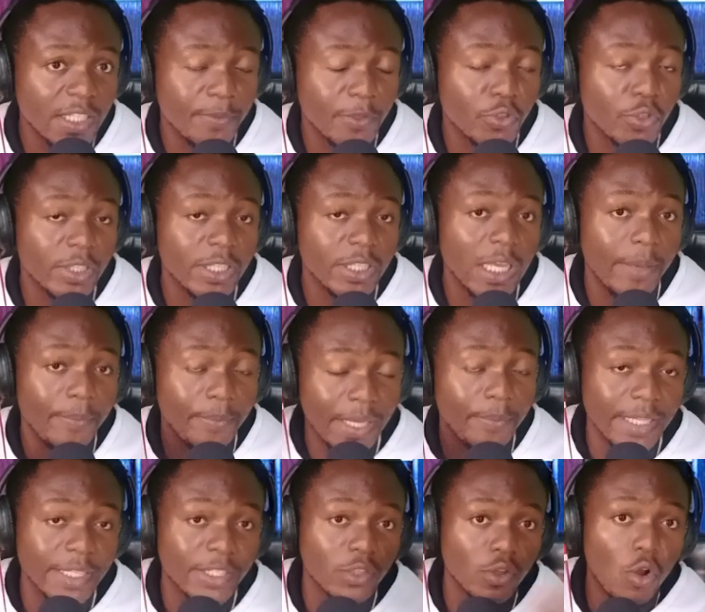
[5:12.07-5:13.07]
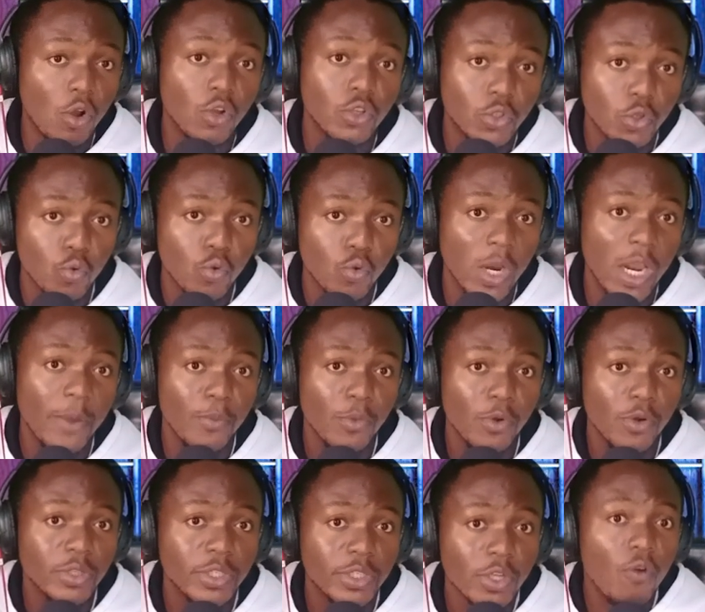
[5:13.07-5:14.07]
between them is also quite
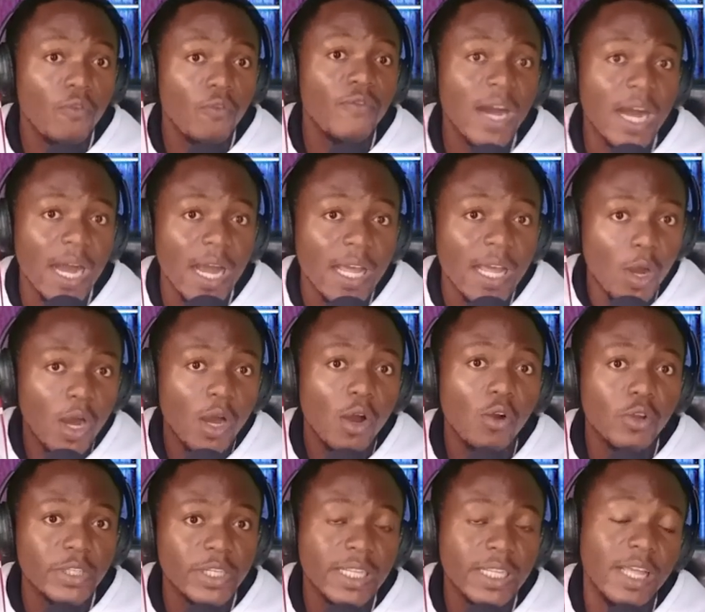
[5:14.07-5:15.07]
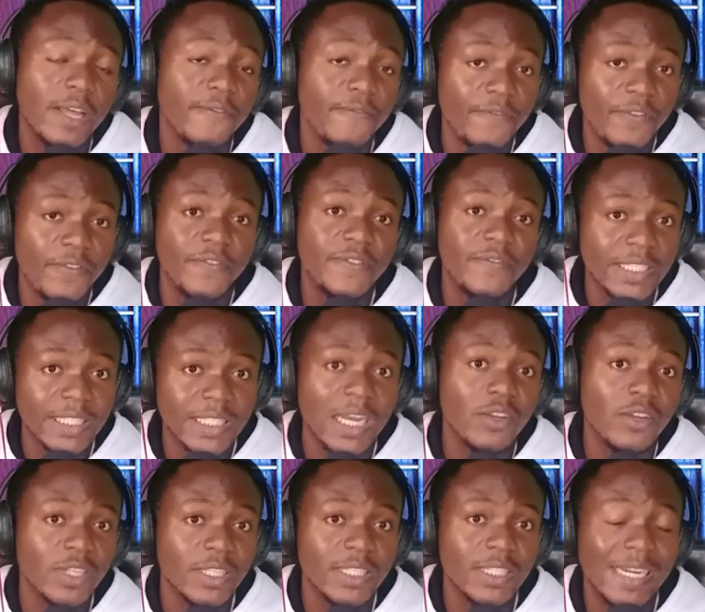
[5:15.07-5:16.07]
much, over
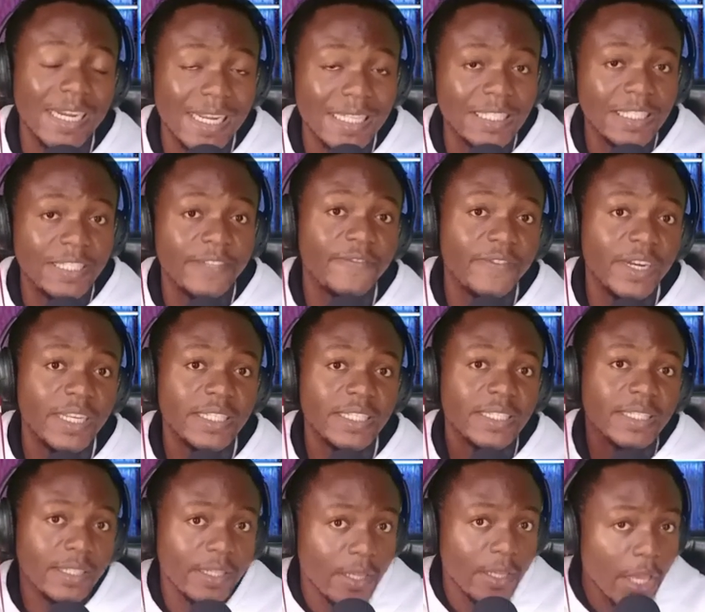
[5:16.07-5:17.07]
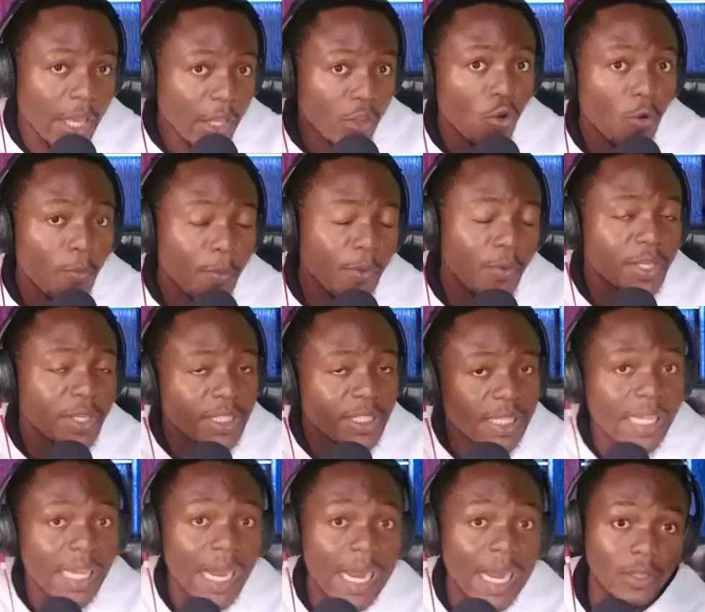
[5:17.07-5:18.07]
150,000 naira difference in
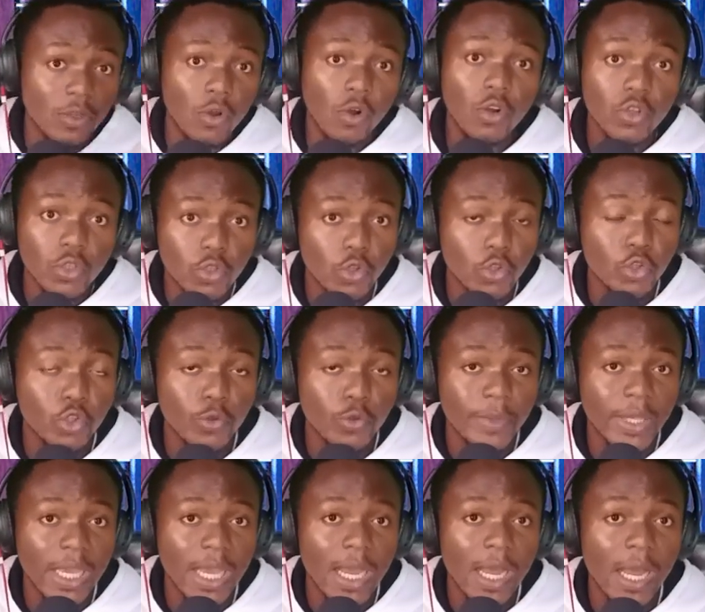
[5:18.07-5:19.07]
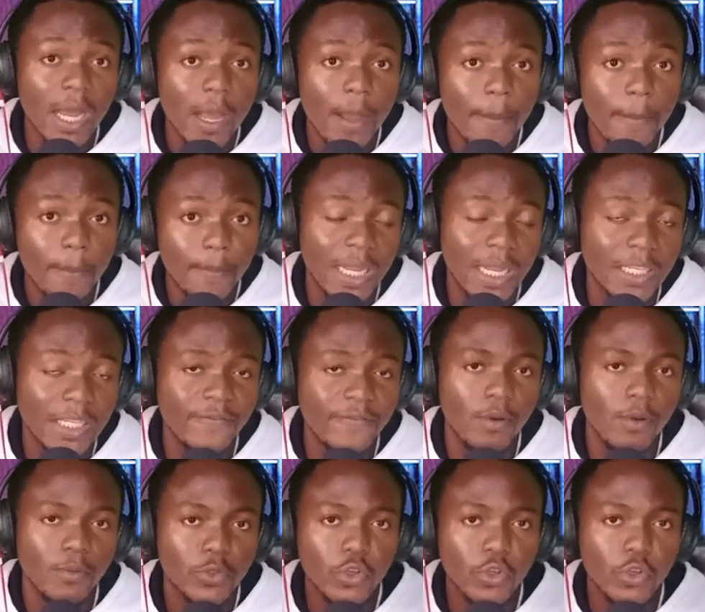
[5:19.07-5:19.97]
Obiwezy and also Jumia platform.